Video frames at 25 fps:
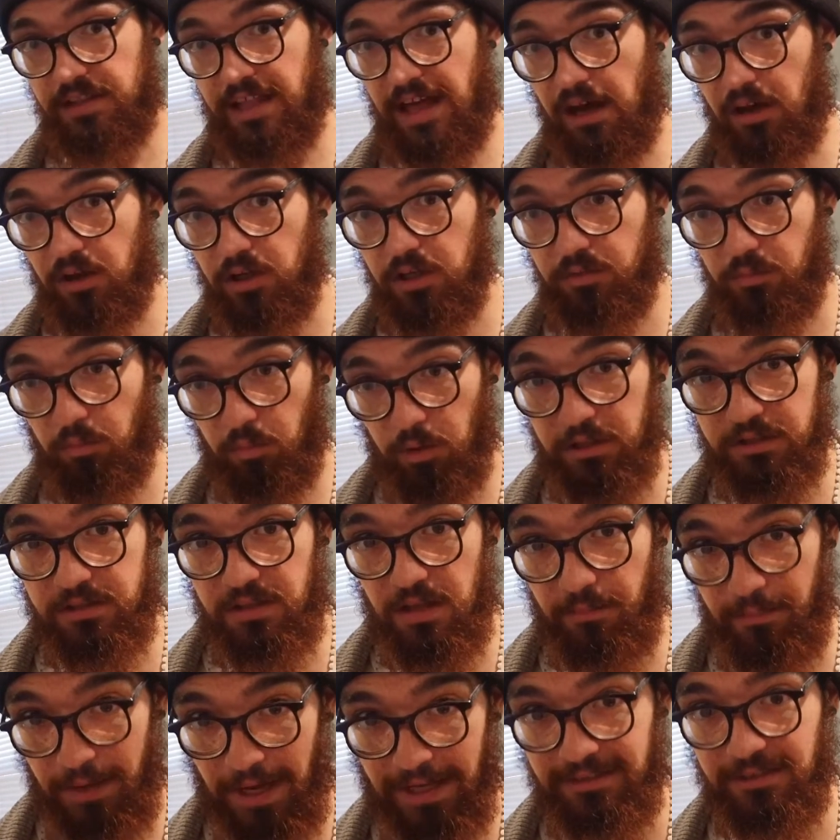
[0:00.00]
that was
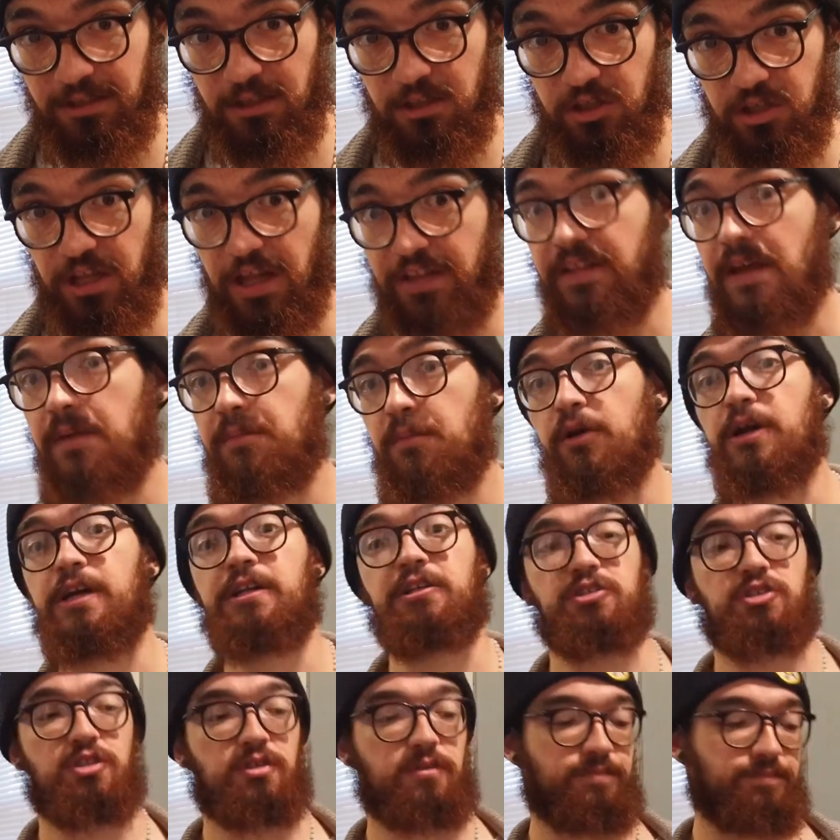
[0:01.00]
the message that they
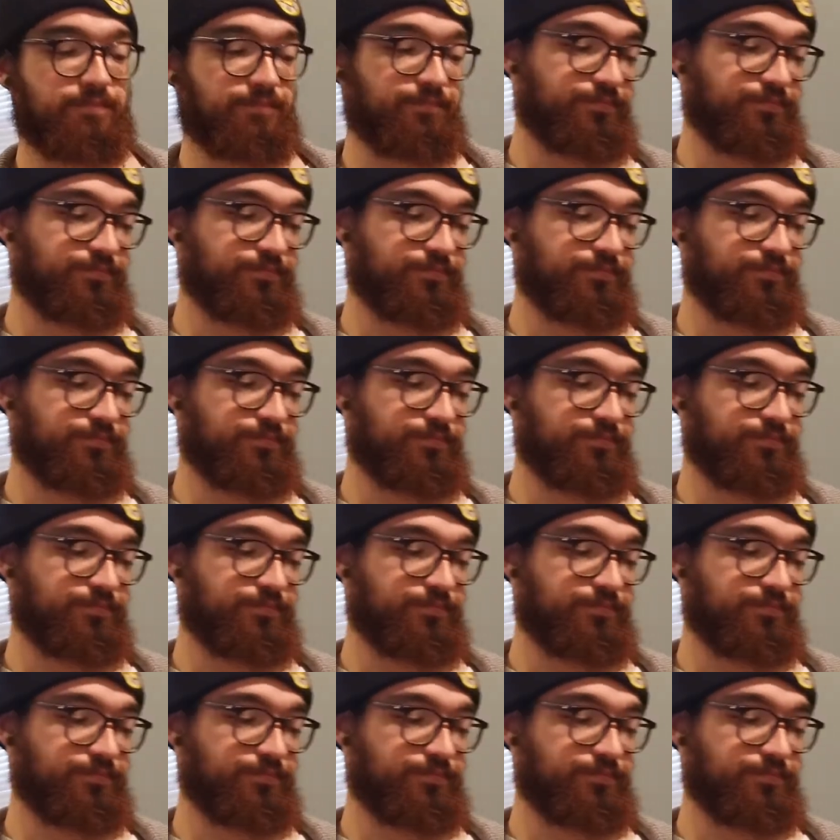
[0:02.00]
preached.